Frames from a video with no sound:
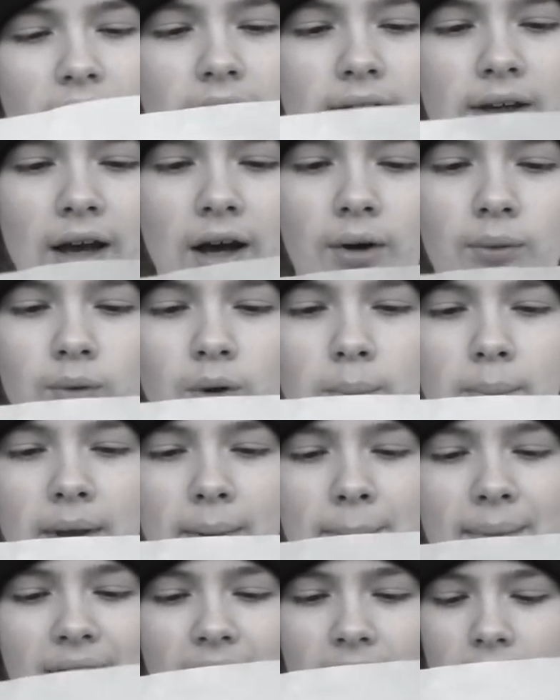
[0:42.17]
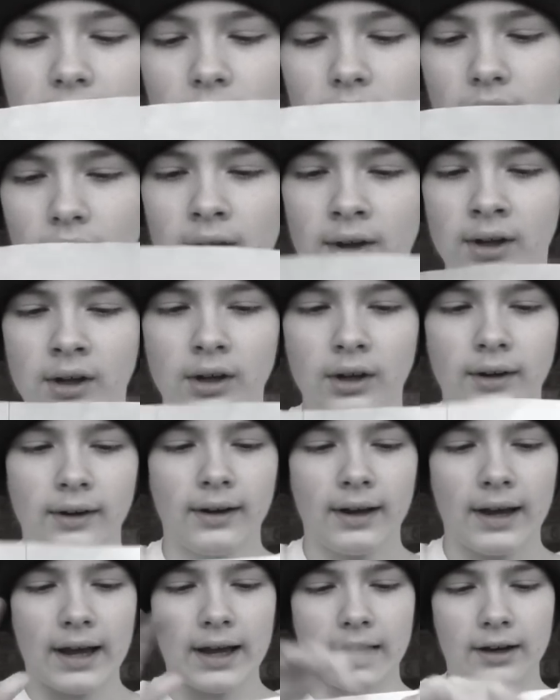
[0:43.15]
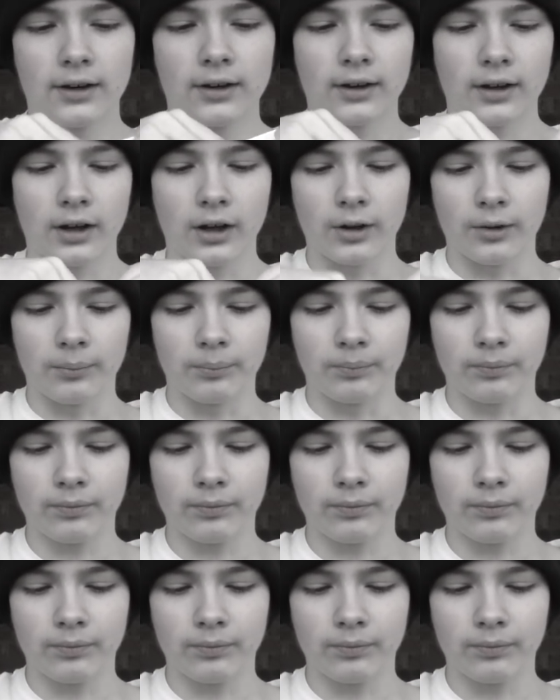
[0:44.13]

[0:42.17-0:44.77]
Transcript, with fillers: account will be banned. And um